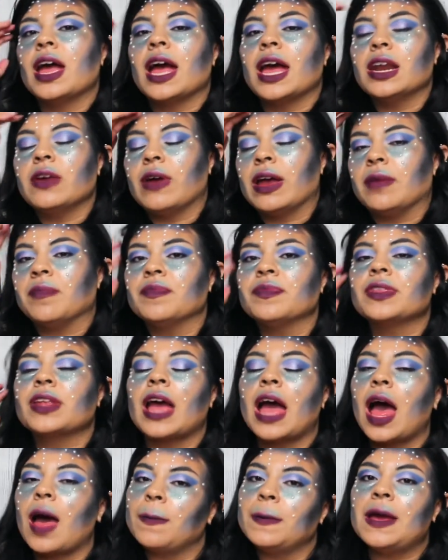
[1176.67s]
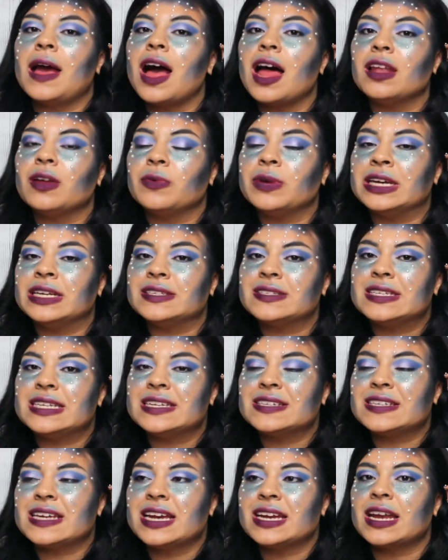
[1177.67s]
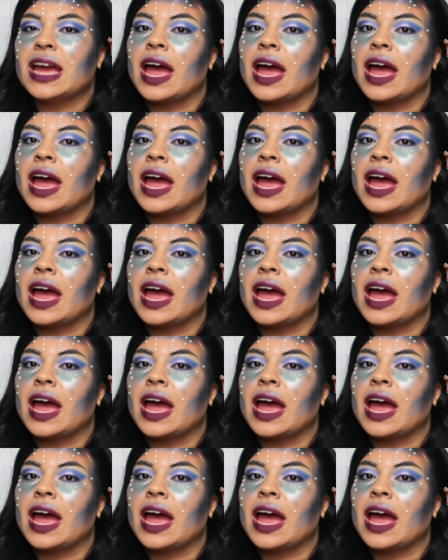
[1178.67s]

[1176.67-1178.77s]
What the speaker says: Anyway, happy Halloween season,